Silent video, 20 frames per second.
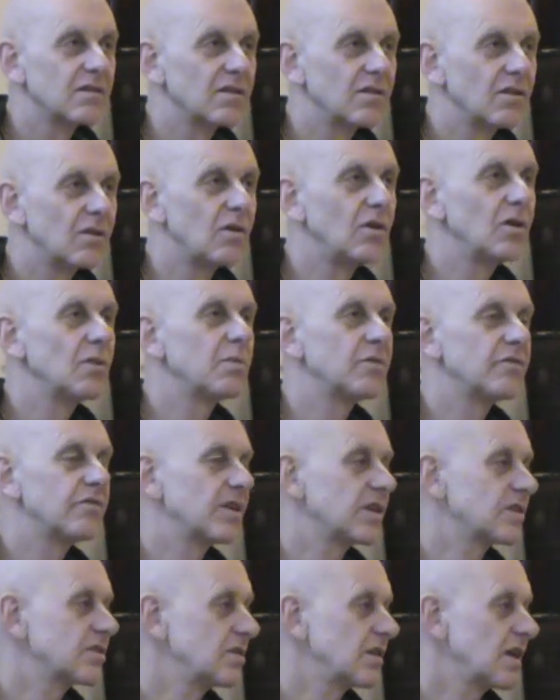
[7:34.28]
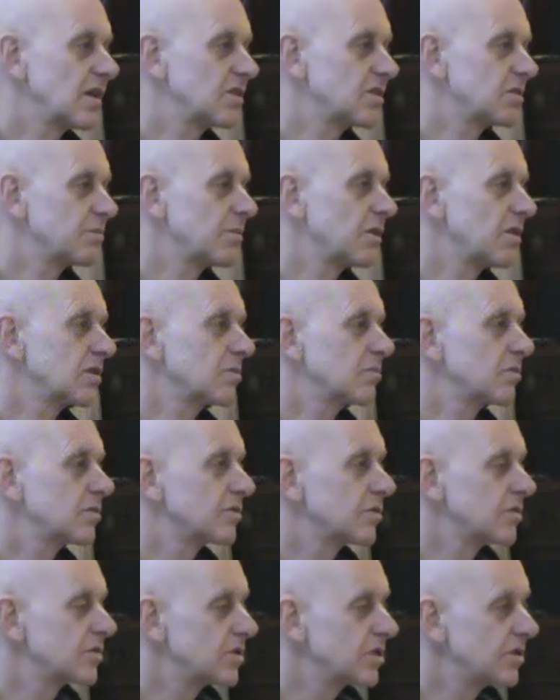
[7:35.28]
All perfection that is possible to
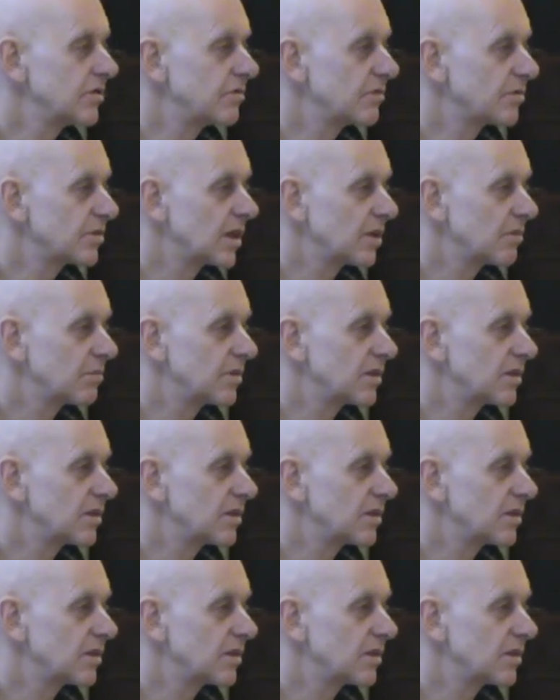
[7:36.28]
achieve can